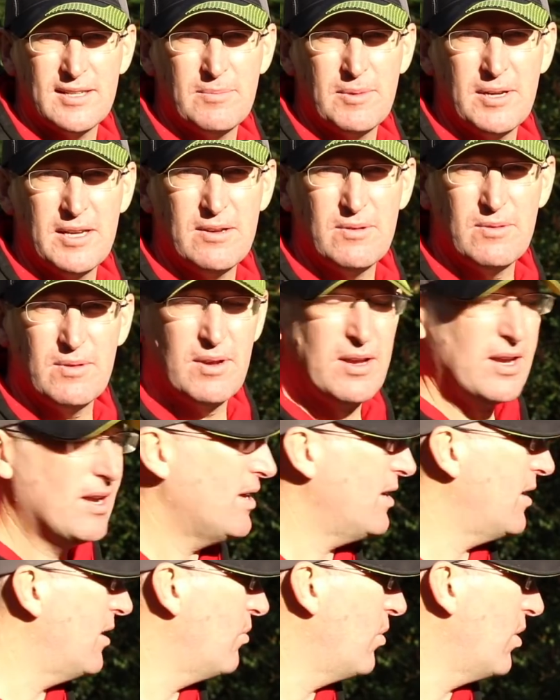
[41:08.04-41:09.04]
to me,
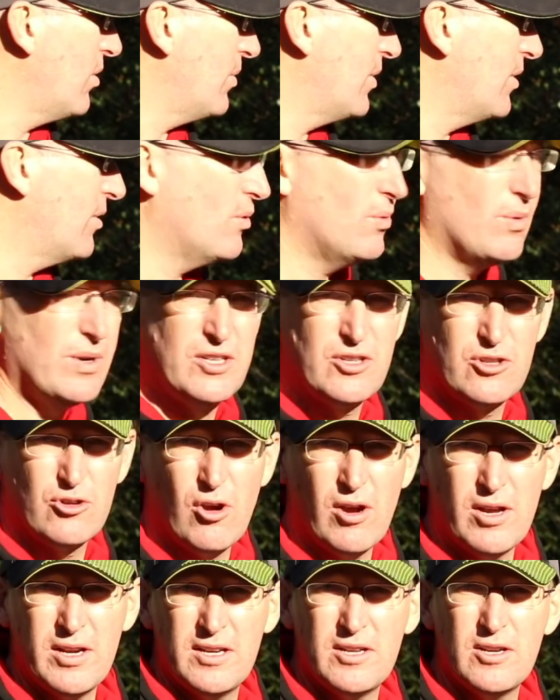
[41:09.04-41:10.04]
you know, what we're always
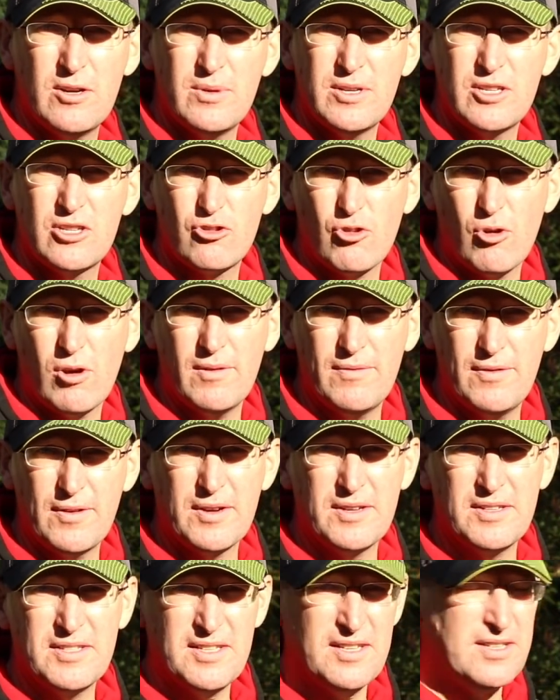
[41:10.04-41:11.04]
trying to do is strive for
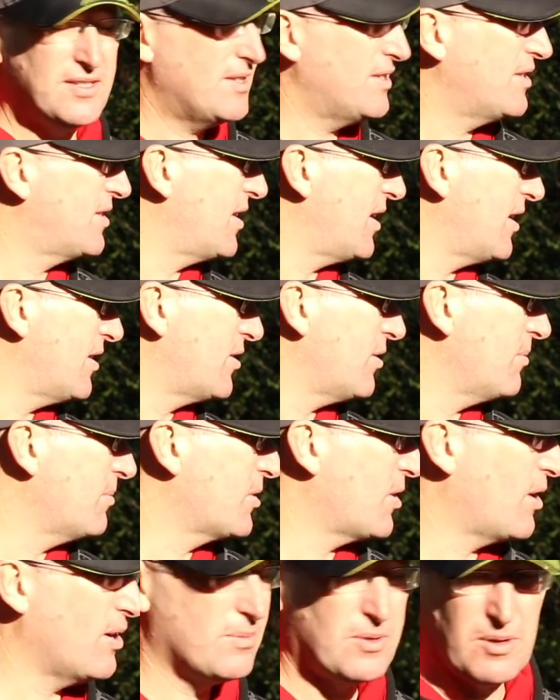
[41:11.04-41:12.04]
consistency, and
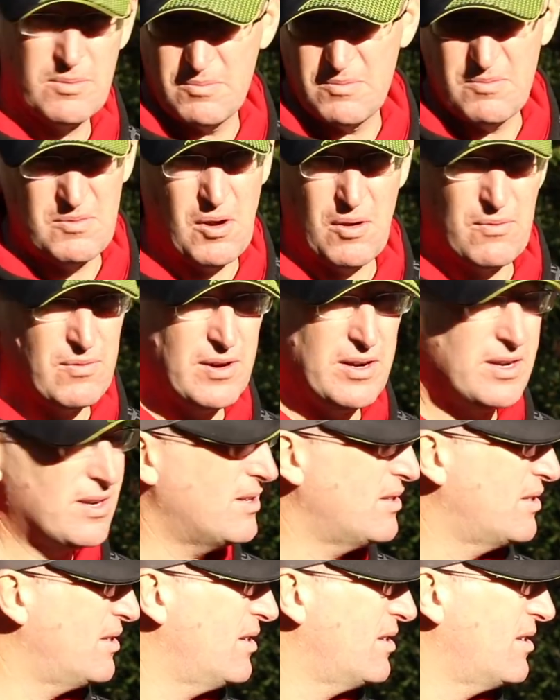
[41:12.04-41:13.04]
sometimes I'm not very
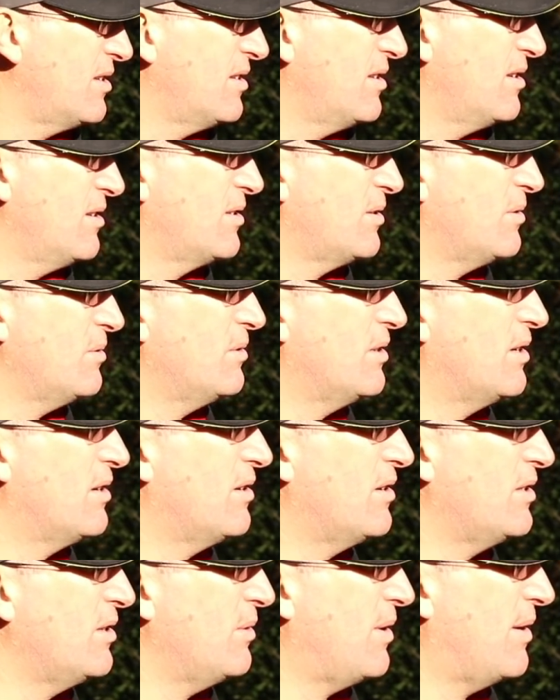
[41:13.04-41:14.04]
consistent at all, and
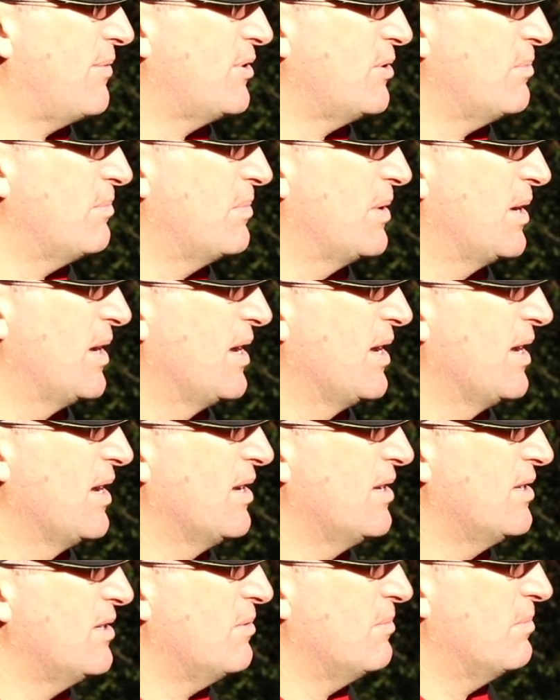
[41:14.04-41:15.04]
I do have some
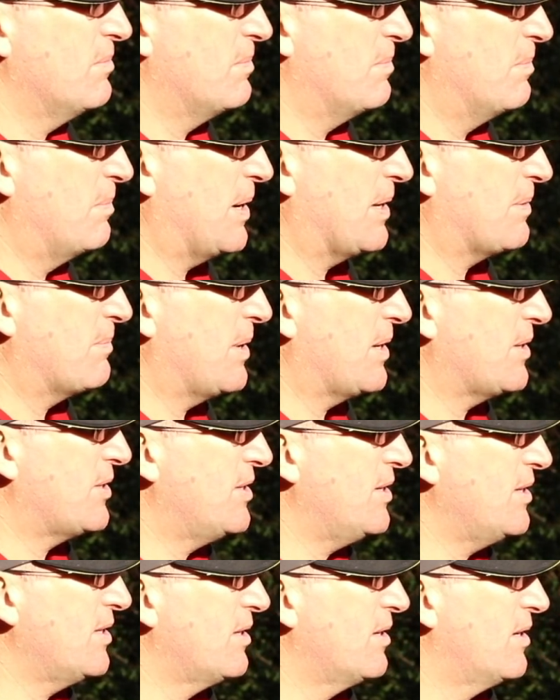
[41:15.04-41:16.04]
bad
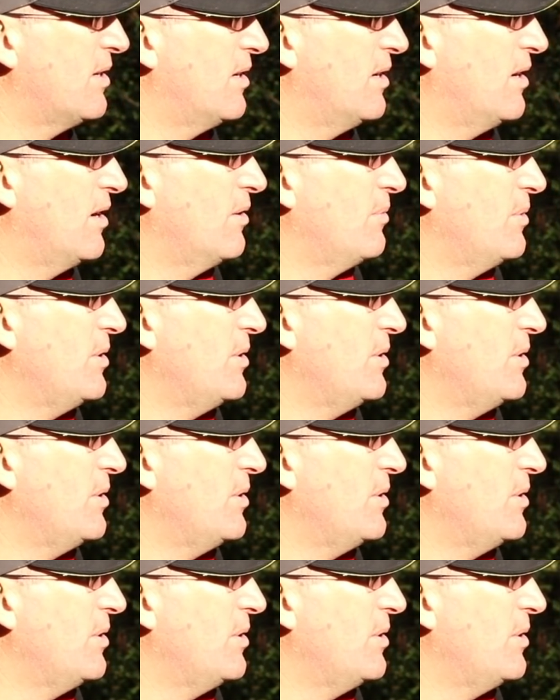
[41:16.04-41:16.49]
matches, like